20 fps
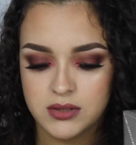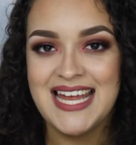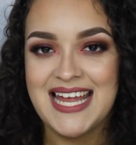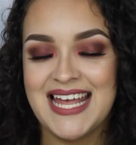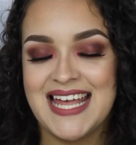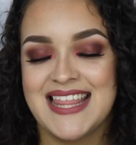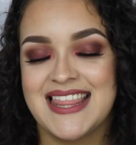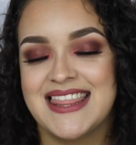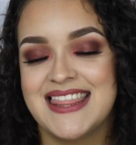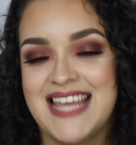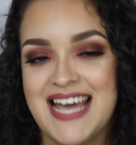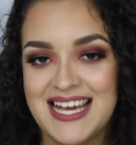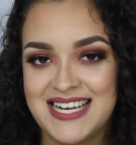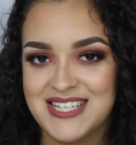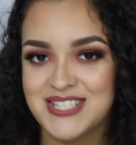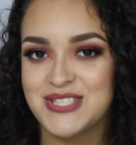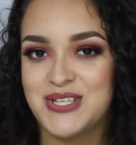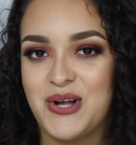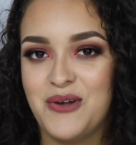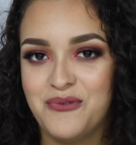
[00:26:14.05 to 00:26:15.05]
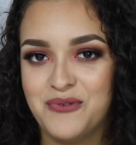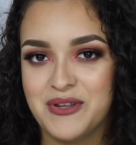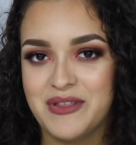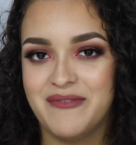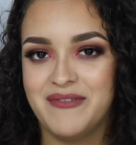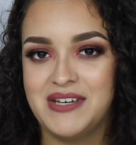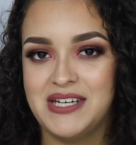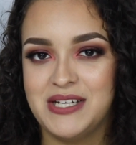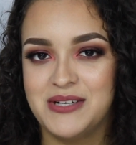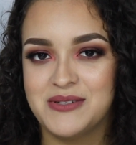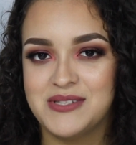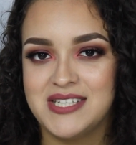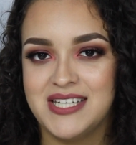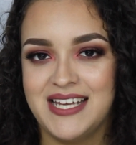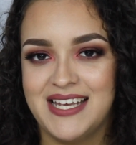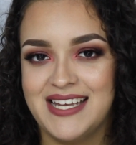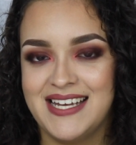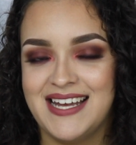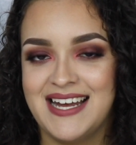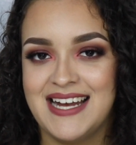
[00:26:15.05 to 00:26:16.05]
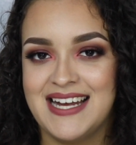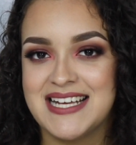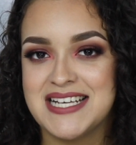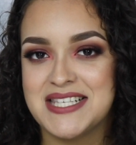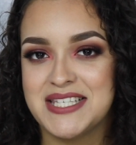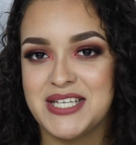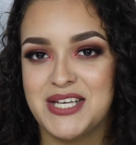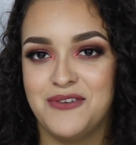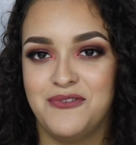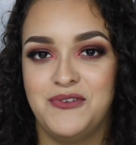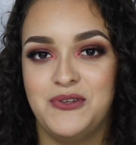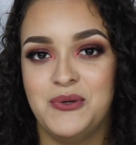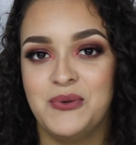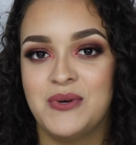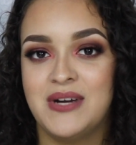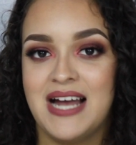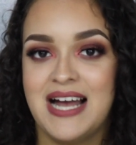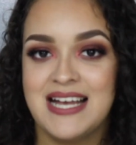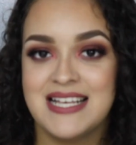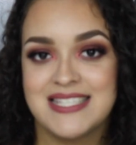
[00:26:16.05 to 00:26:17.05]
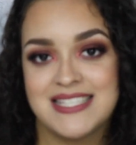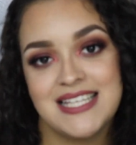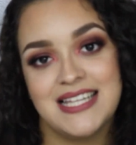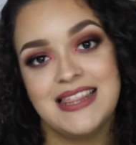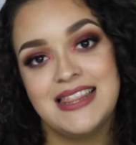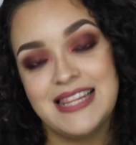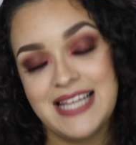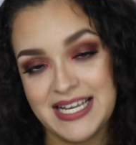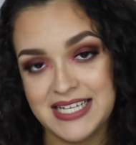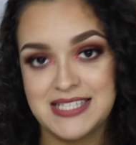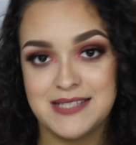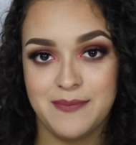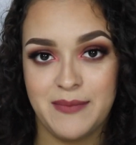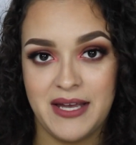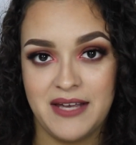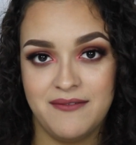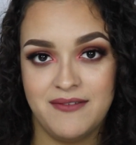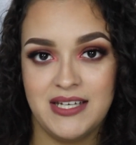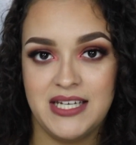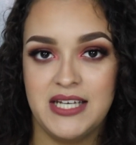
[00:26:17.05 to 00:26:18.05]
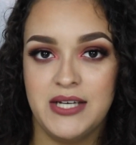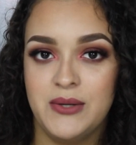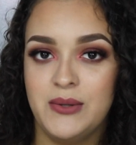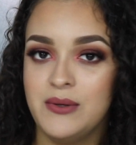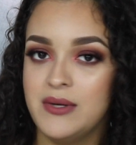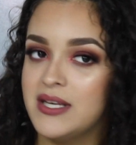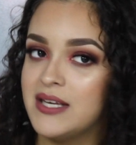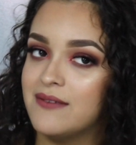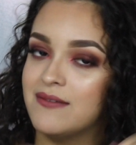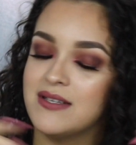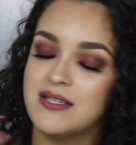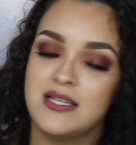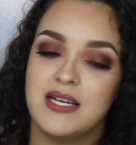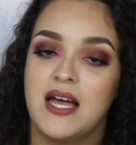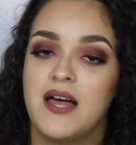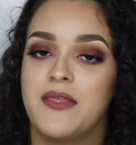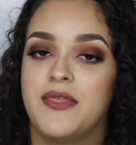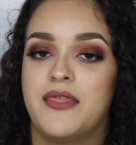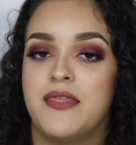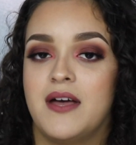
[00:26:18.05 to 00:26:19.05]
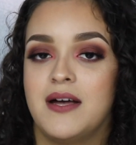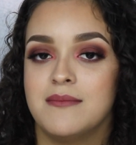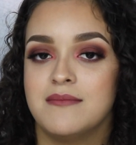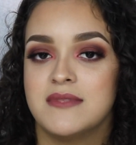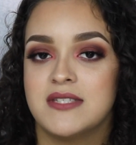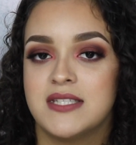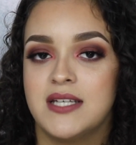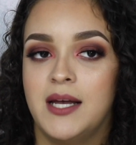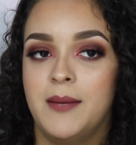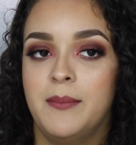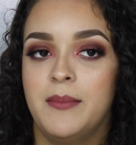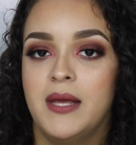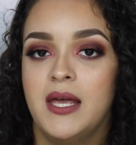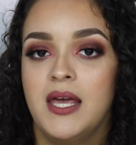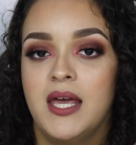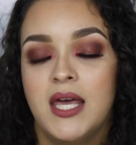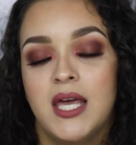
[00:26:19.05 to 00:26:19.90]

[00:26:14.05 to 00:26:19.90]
And that is all for the video today, guys. If you guys liked my video, give it a thumbs up.